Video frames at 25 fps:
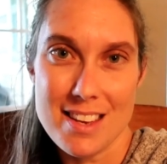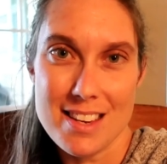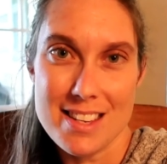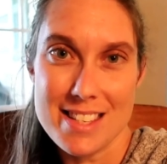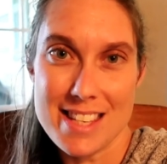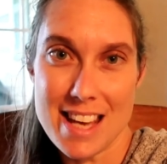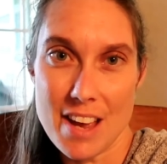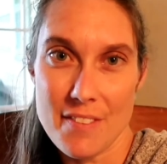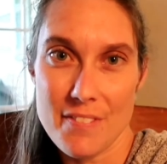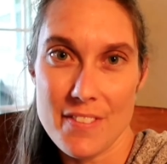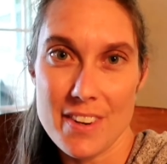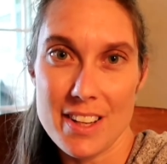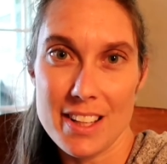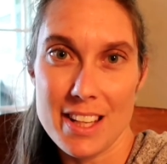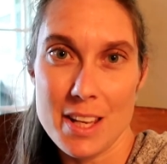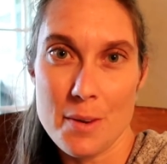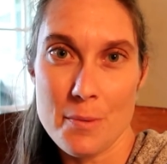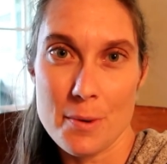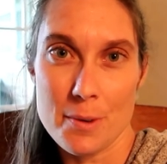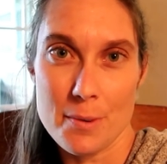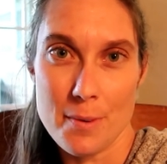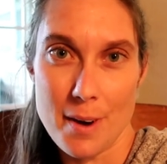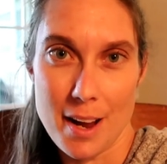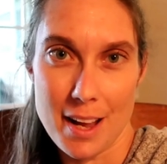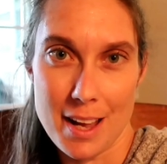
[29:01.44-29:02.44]
definitely
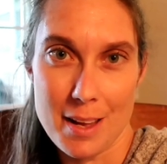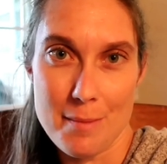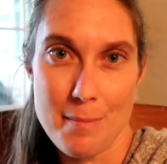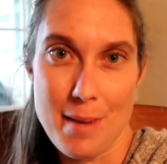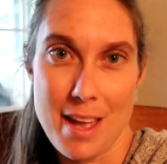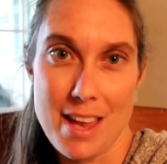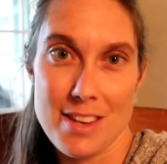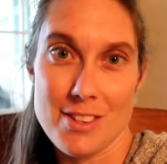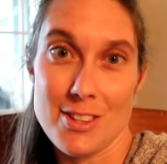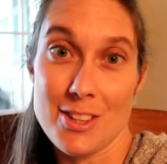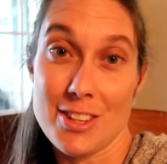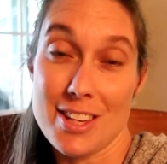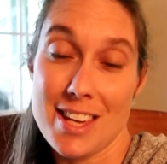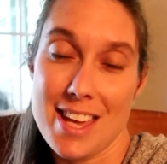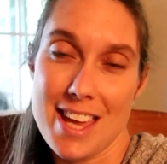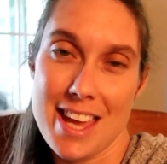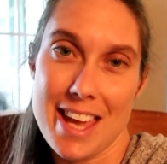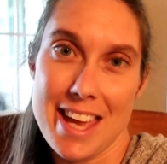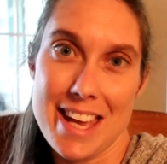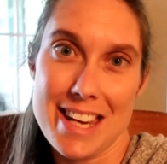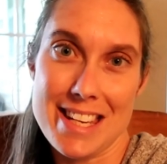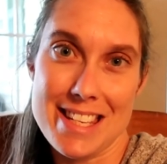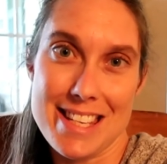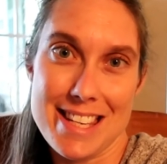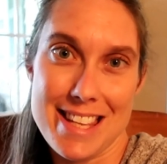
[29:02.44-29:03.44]
would recommend
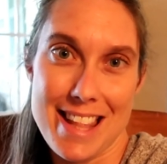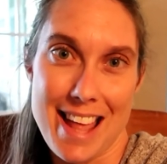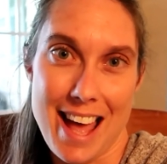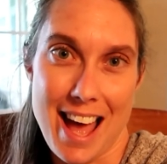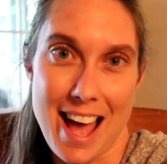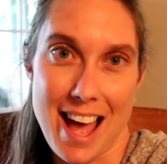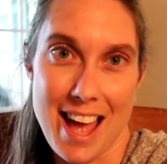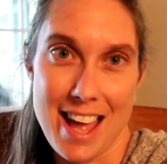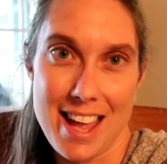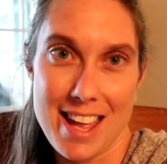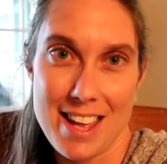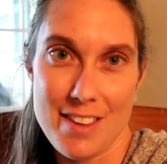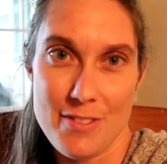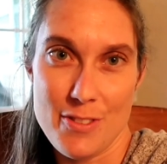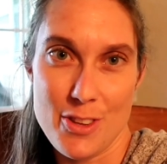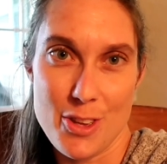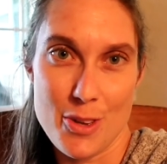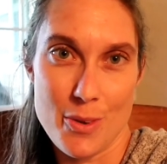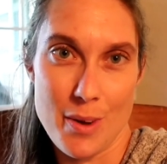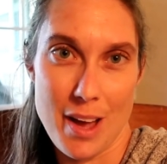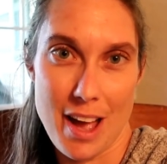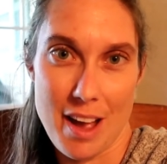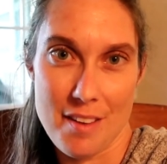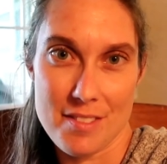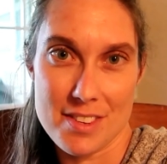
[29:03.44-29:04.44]
looking into that if
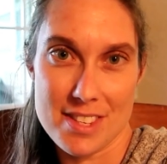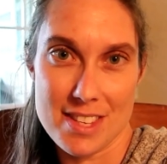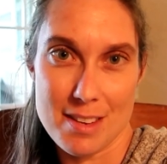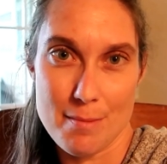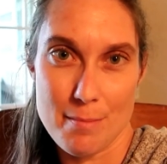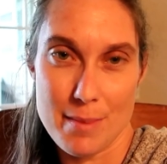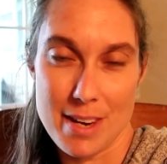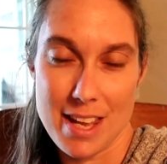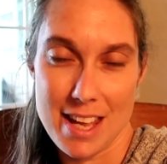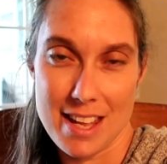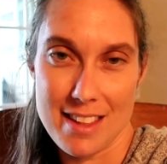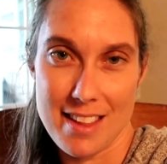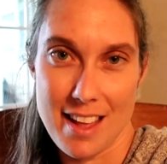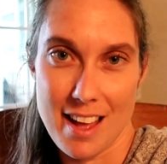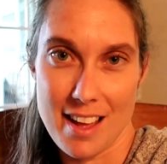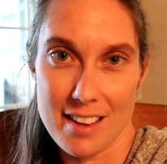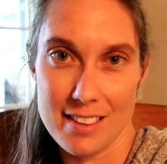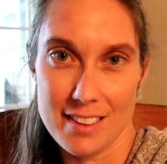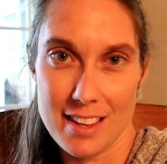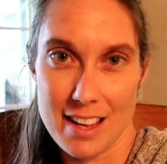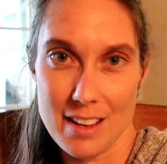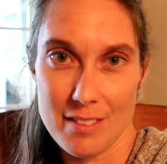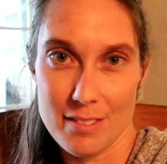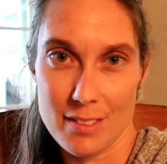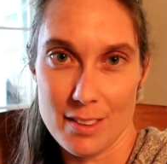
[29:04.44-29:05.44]
you have somebody in that
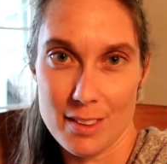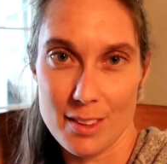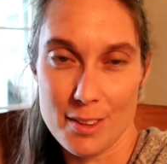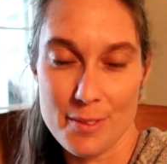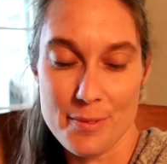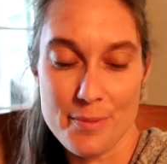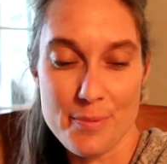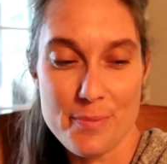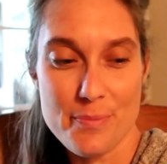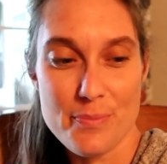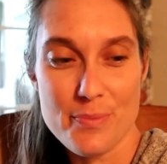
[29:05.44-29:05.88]
level.